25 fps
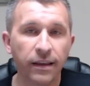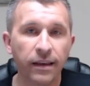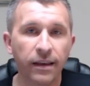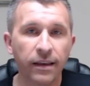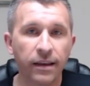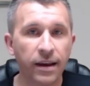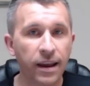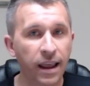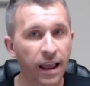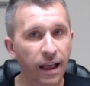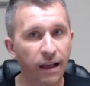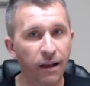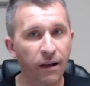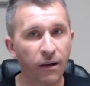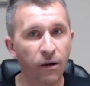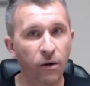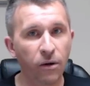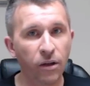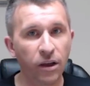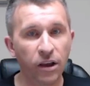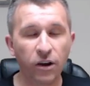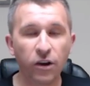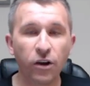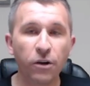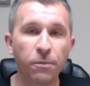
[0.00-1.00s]
Now,
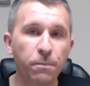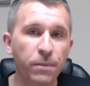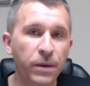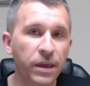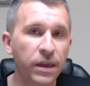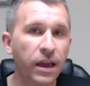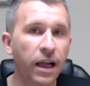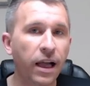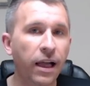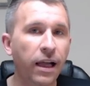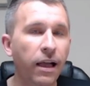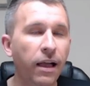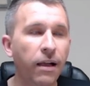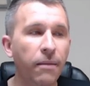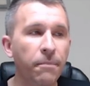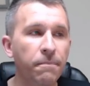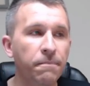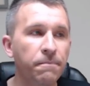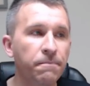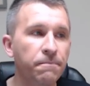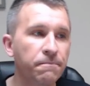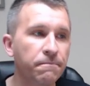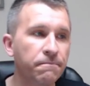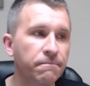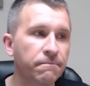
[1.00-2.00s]
it could be
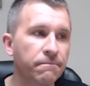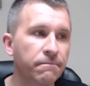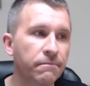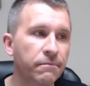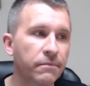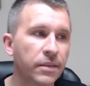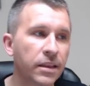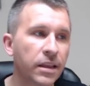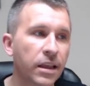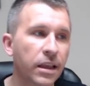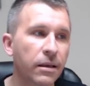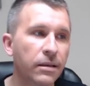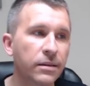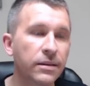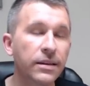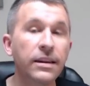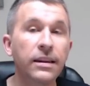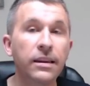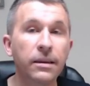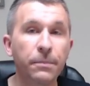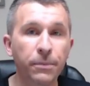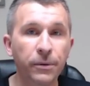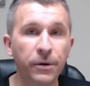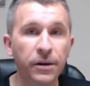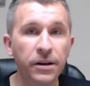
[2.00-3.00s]

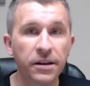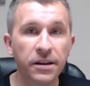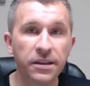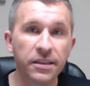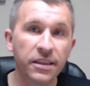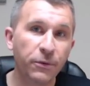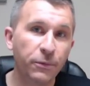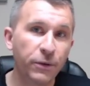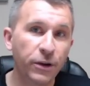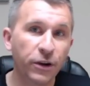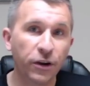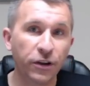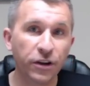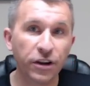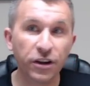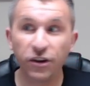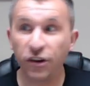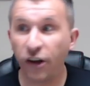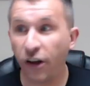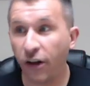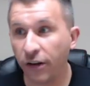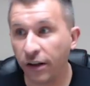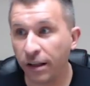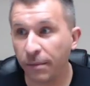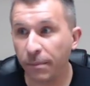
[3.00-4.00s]
deliberate that we're going to
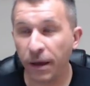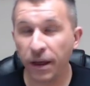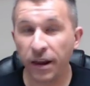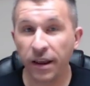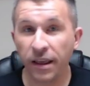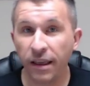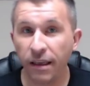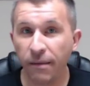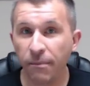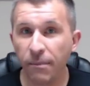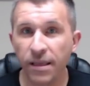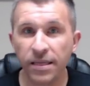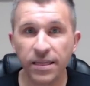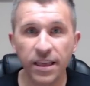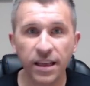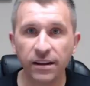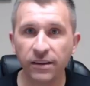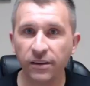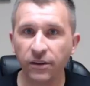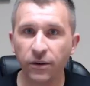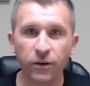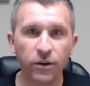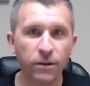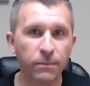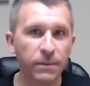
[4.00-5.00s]
talk about him and then
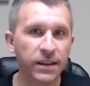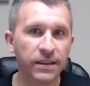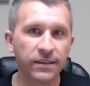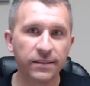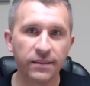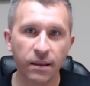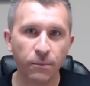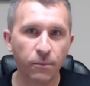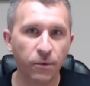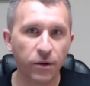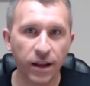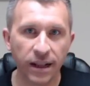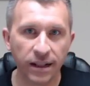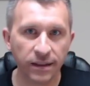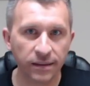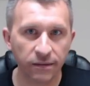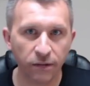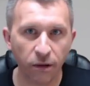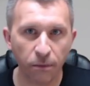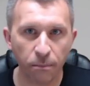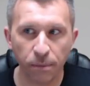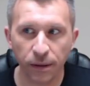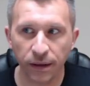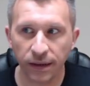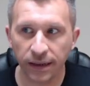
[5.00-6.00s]
it's going to be someone else
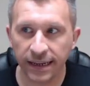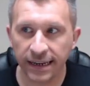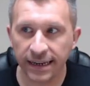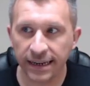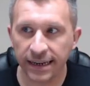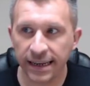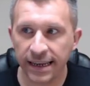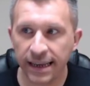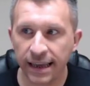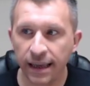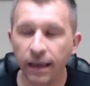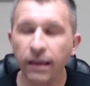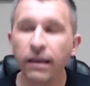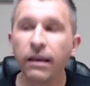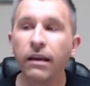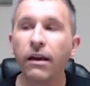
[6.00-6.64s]
completely.